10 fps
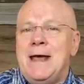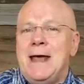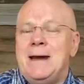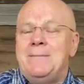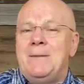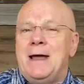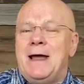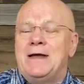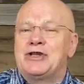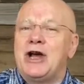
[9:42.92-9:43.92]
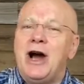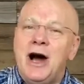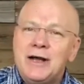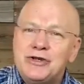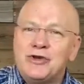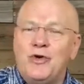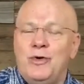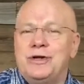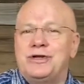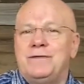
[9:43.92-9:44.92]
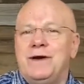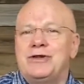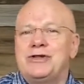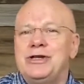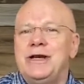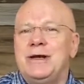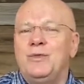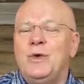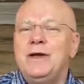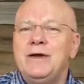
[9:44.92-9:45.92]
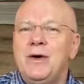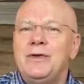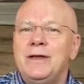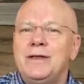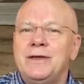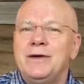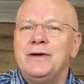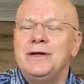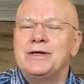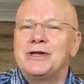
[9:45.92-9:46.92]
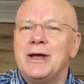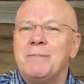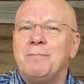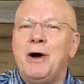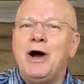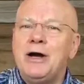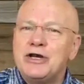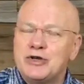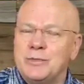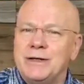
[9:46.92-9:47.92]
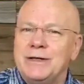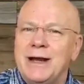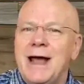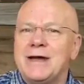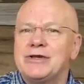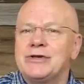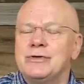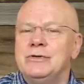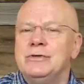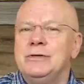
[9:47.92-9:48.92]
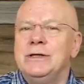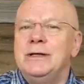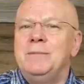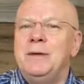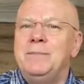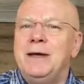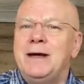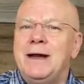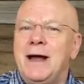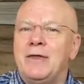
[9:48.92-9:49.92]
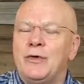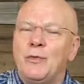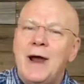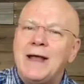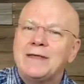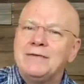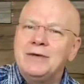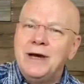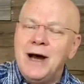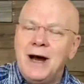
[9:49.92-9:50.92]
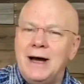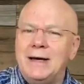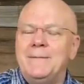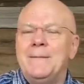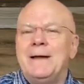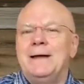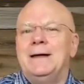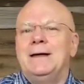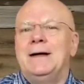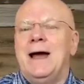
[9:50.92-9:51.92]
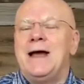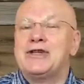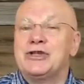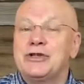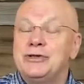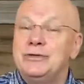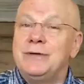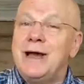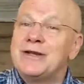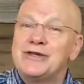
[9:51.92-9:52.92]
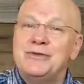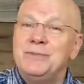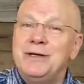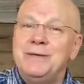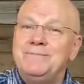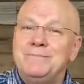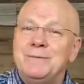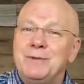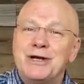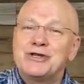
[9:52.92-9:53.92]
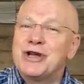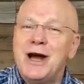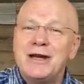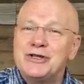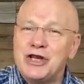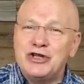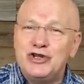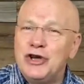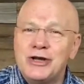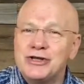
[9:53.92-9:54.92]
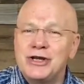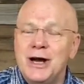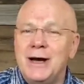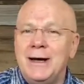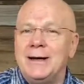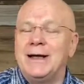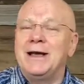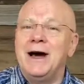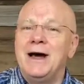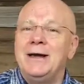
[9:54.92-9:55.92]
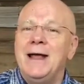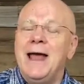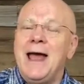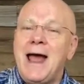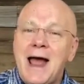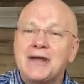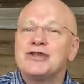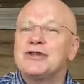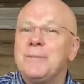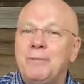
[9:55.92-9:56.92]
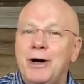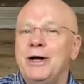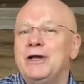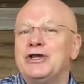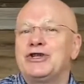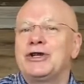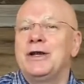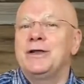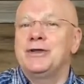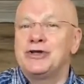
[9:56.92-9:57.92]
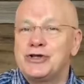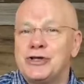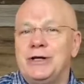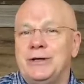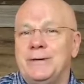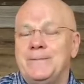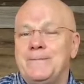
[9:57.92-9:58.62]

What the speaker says: And as a consequence of our sin, we know that there is a punishment that has to be meted out. The wrath of God has to be, because God is a just God, and God has to punish the sinner.